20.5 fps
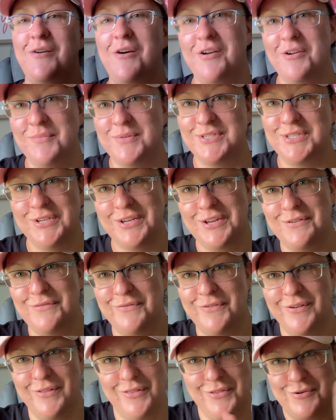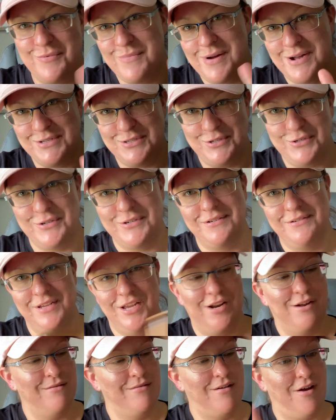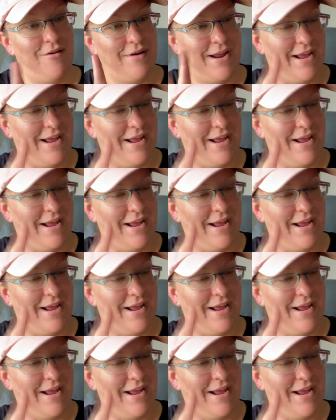daughter was looking for the little monster, all